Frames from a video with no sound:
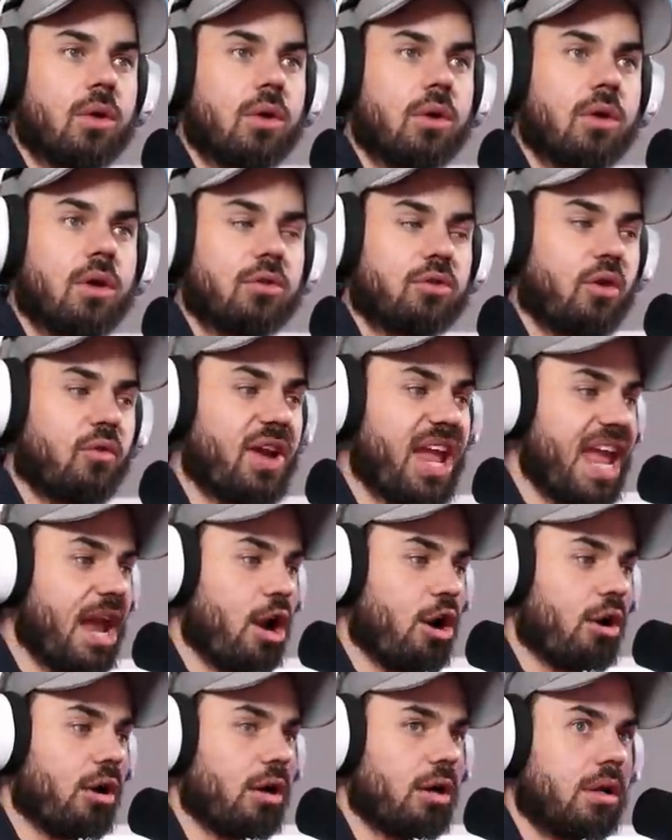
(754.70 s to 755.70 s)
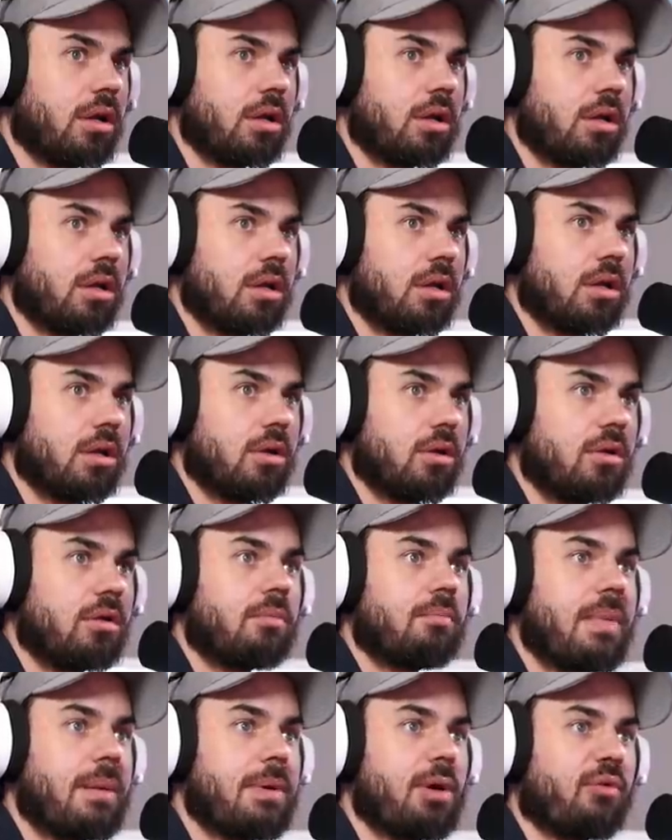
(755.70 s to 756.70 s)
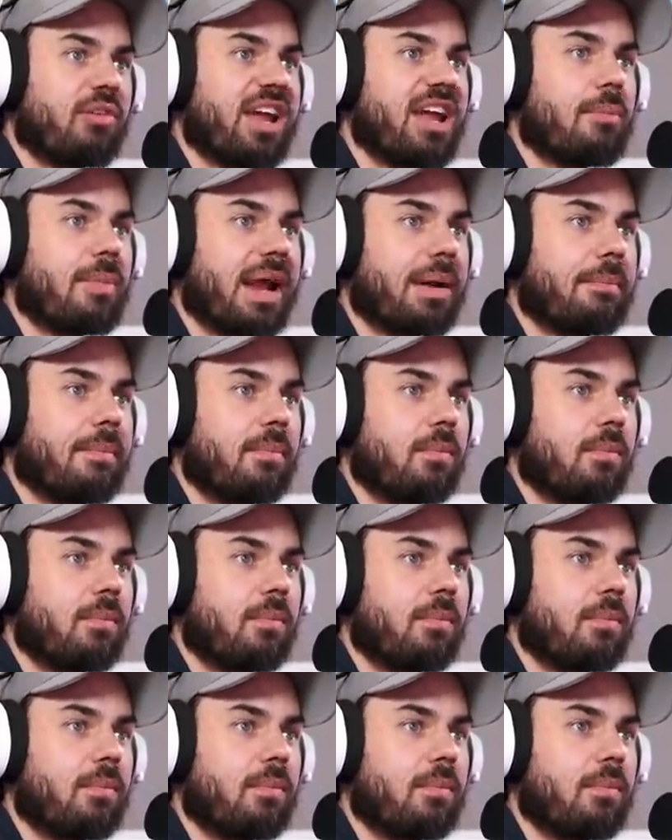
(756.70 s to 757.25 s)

was over here. Maybe over here by the...